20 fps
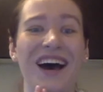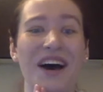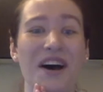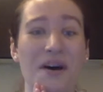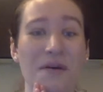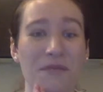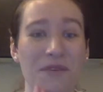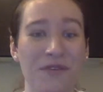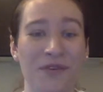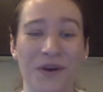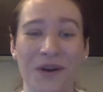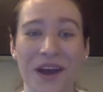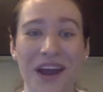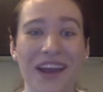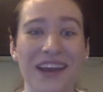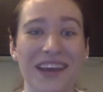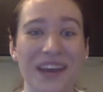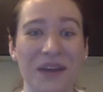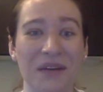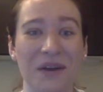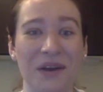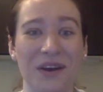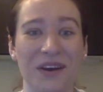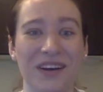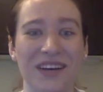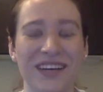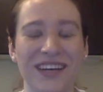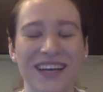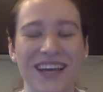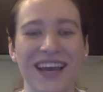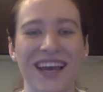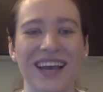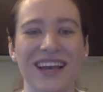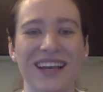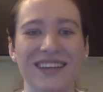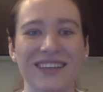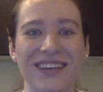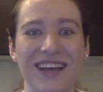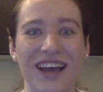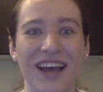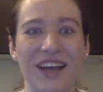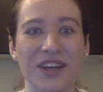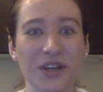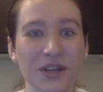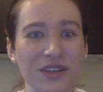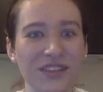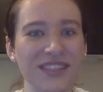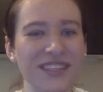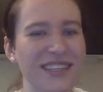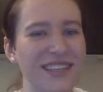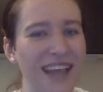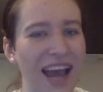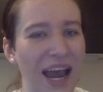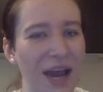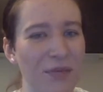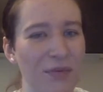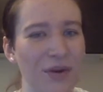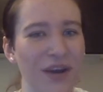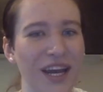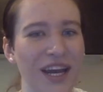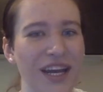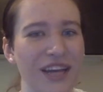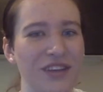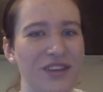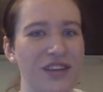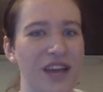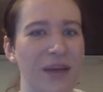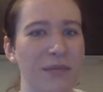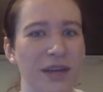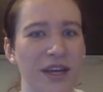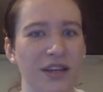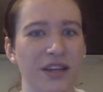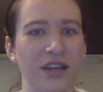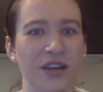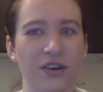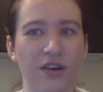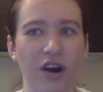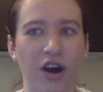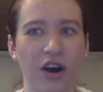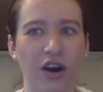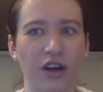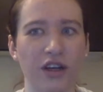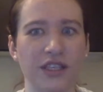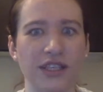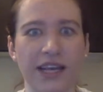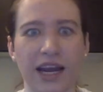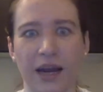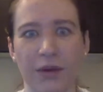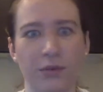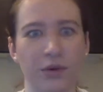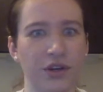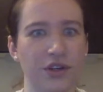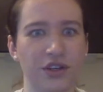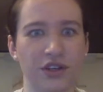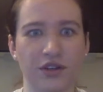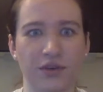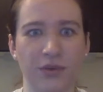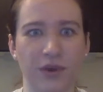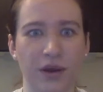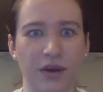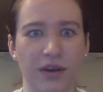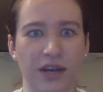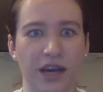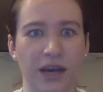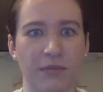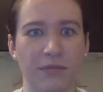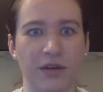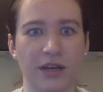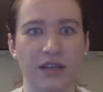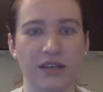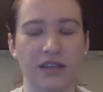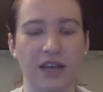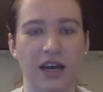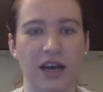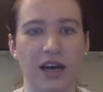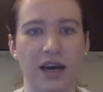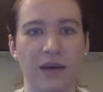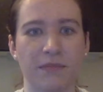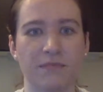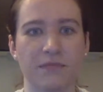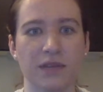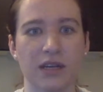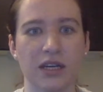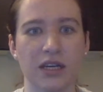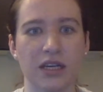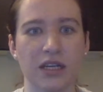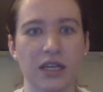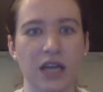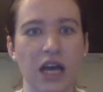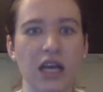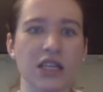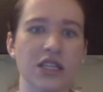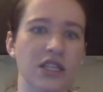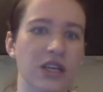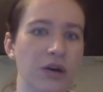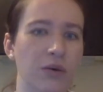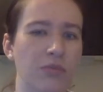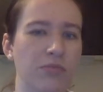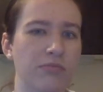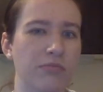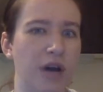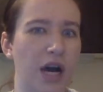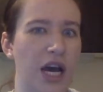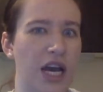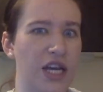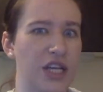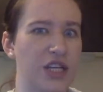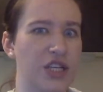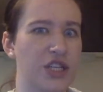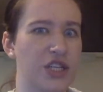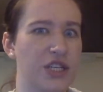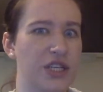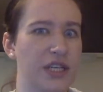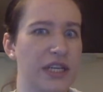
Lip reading: before I came here, is use the sky bridge. I mean, there are sky bridges around campus. Not so much,